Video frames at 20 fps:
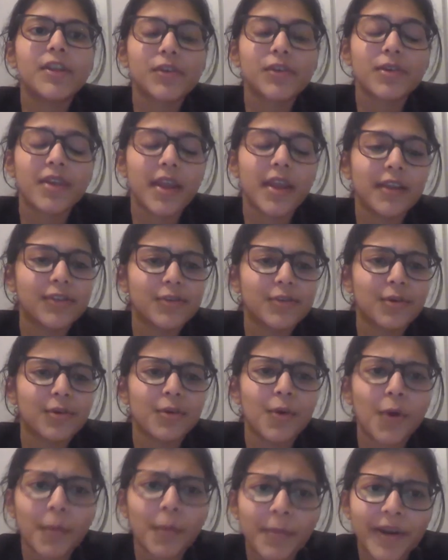Everything
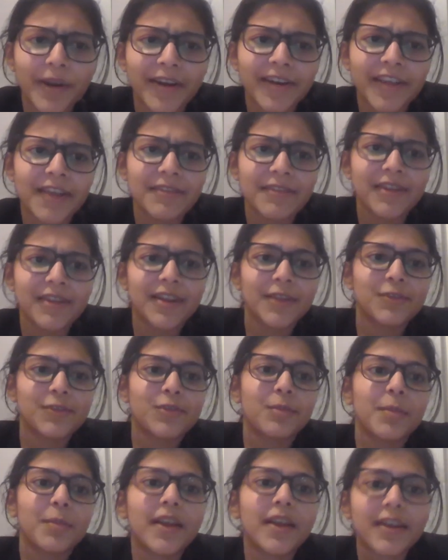should look pretty,
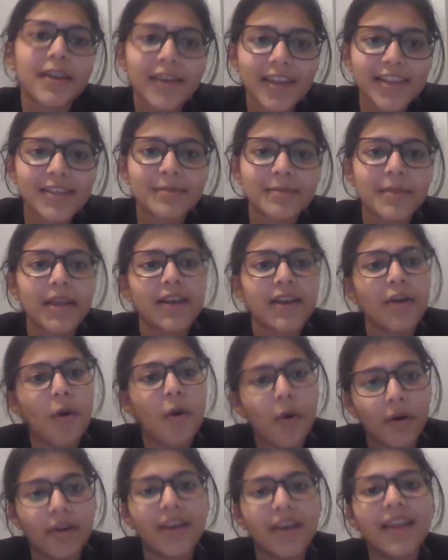everything should be crisp
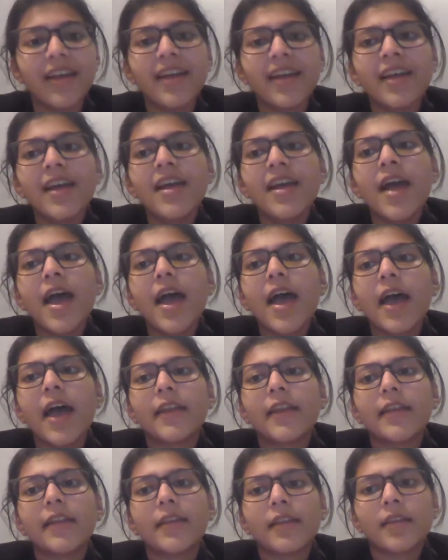and all.
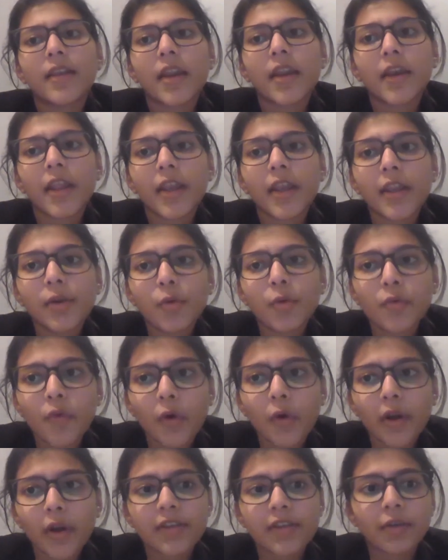And they really
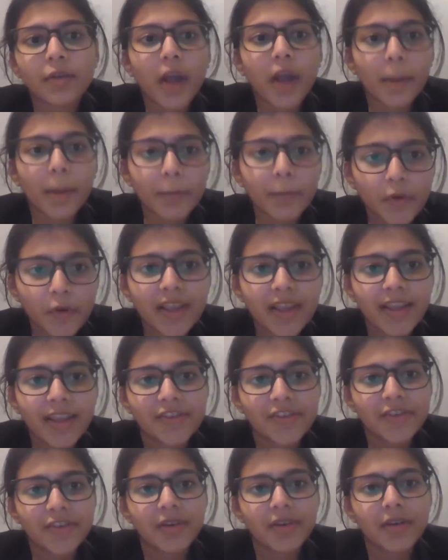do focus on
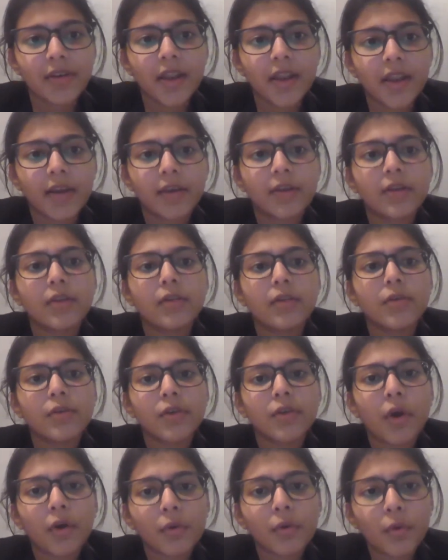communication, that
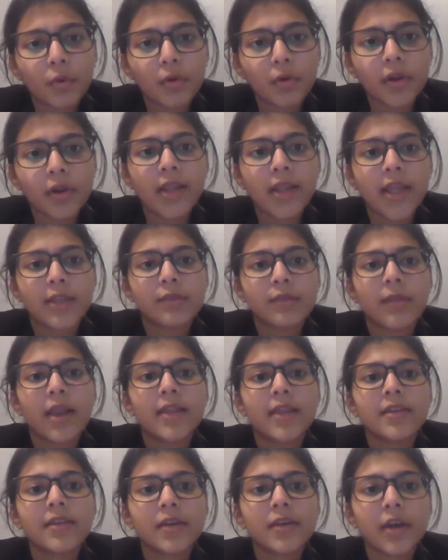your oral
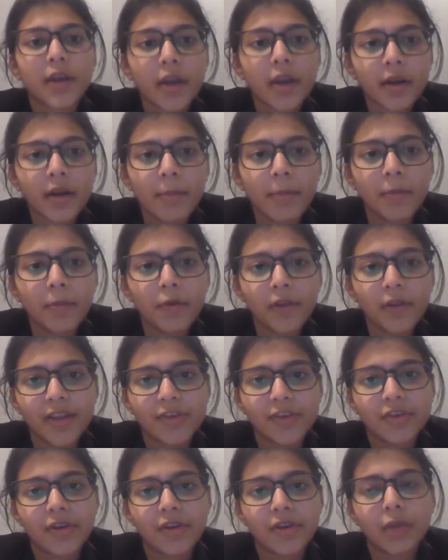as well as written
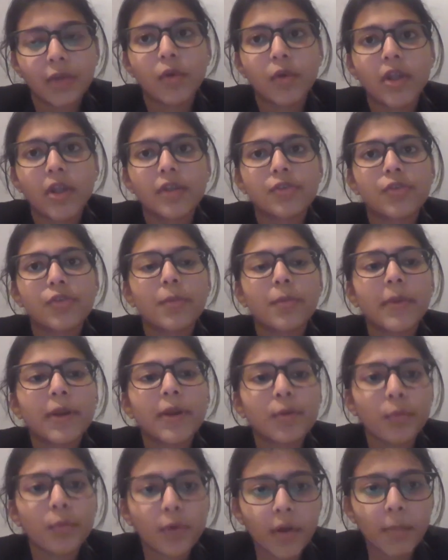communication, it
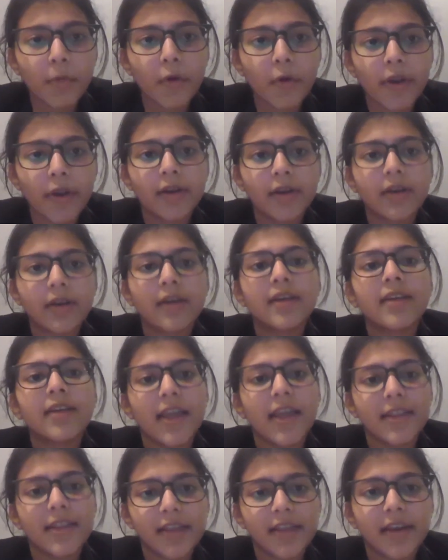should be to the point,
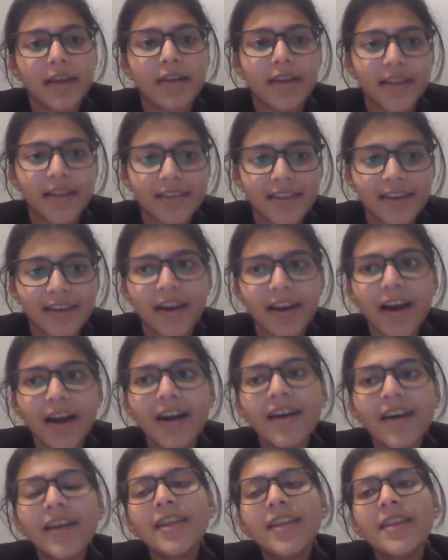etc.,
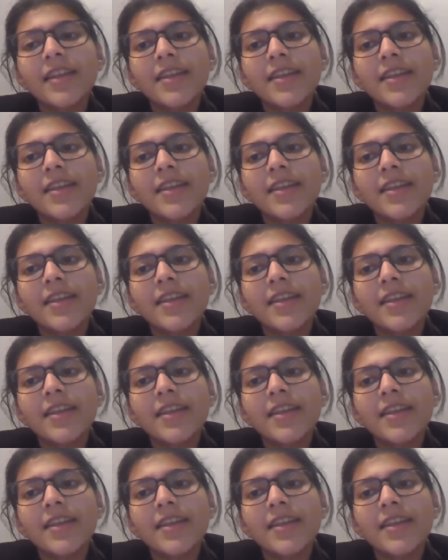etc.